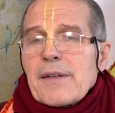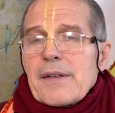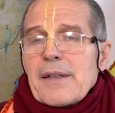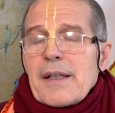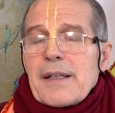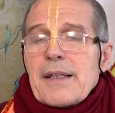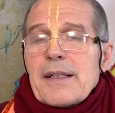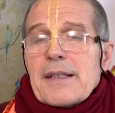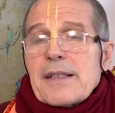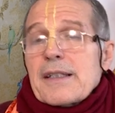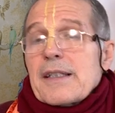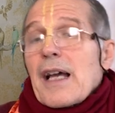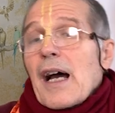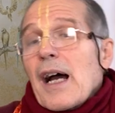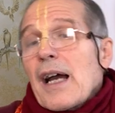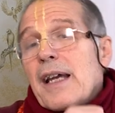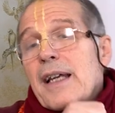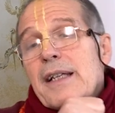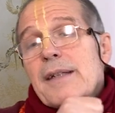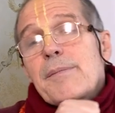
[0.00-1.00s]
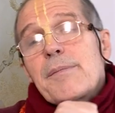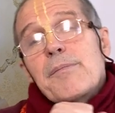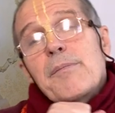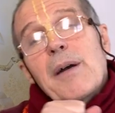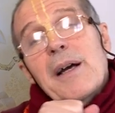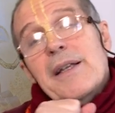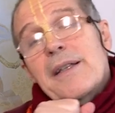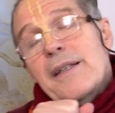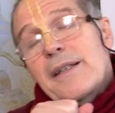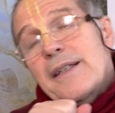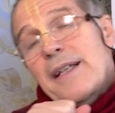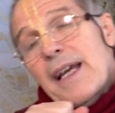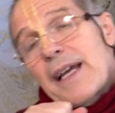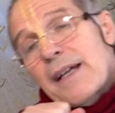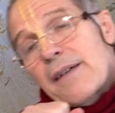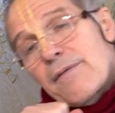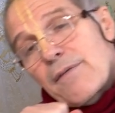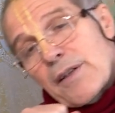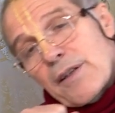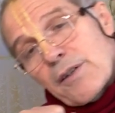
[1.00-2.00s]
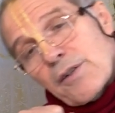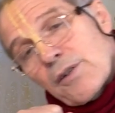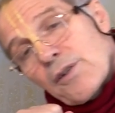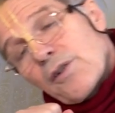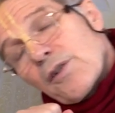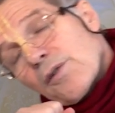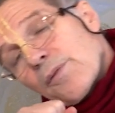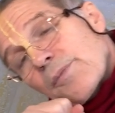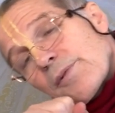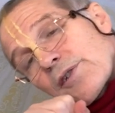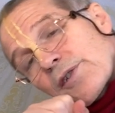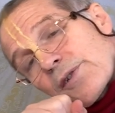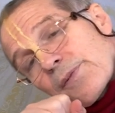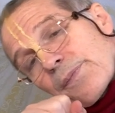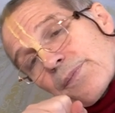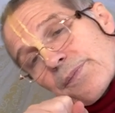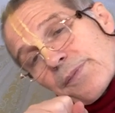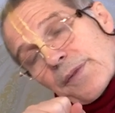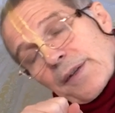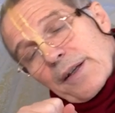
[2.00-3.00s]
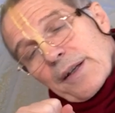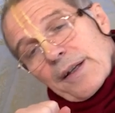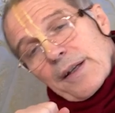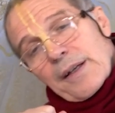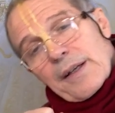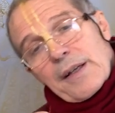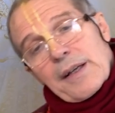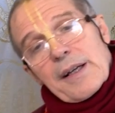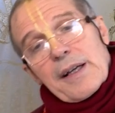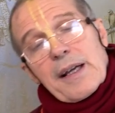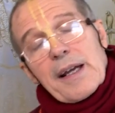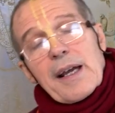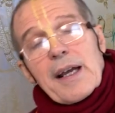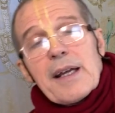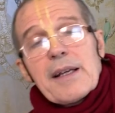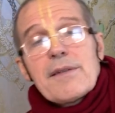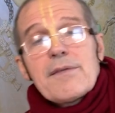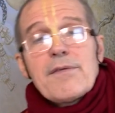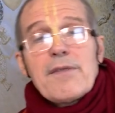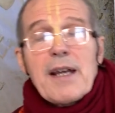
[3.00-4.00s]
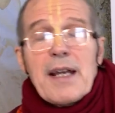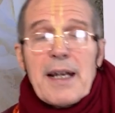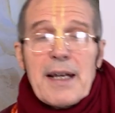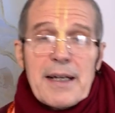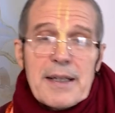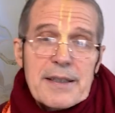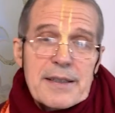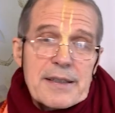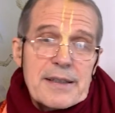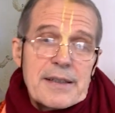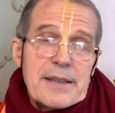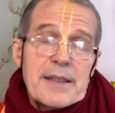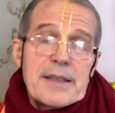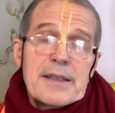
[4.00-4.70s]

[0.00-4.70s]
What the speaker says: that is tied by the neck with the ropes and waits